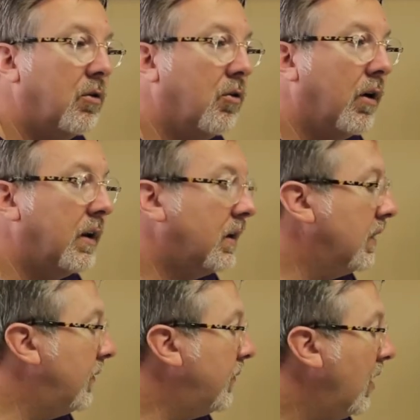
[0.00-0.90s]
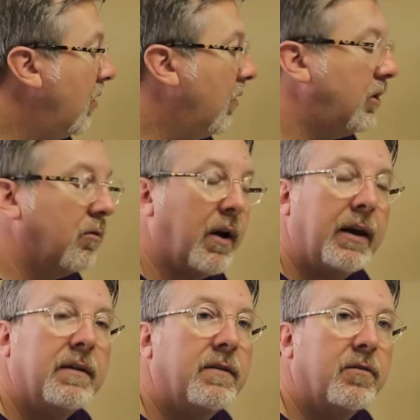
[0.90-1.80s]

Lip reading: chronic rhinitis.